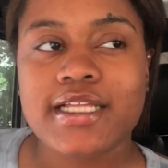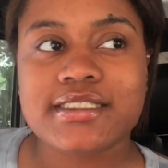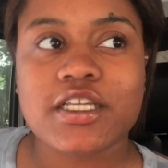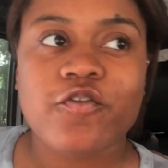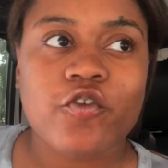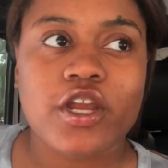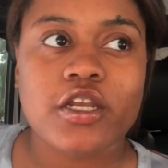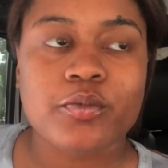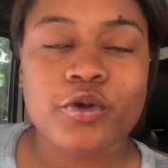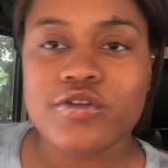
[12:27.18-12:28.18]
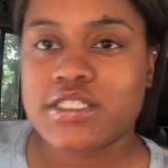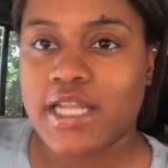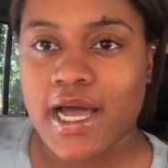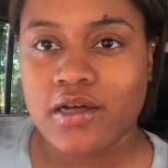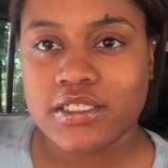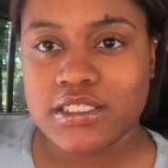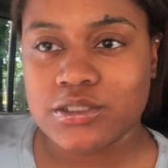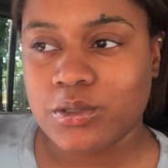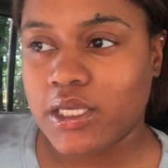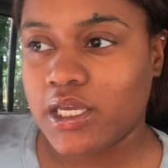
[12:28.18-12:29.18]
different personalities.
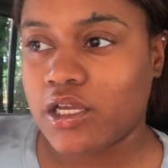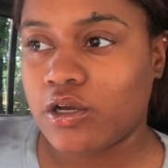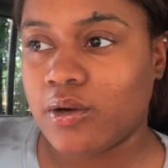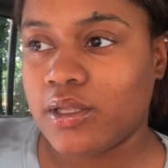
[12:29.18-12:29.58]
You can't go